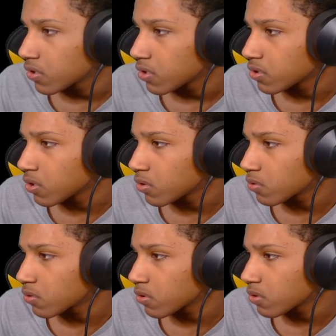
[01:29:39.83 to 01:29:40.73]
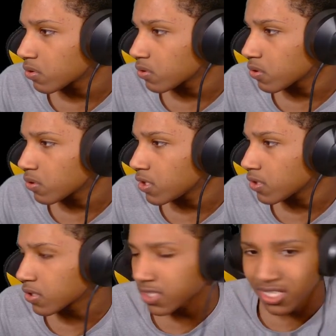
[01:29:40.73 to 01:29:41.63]
Don't, bro, he
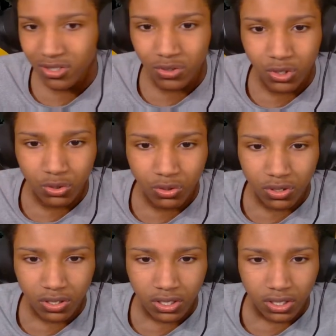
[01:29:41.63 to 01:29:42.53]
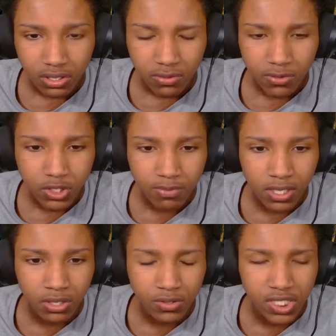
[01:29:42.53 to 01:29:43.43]
gonna tickle you? Wait, what you mean he
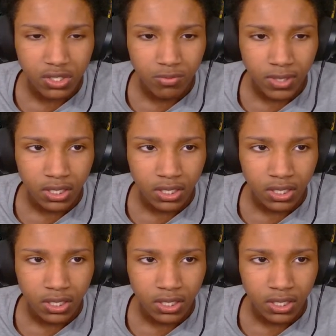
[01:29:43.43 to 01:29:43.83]
gonna tickle me?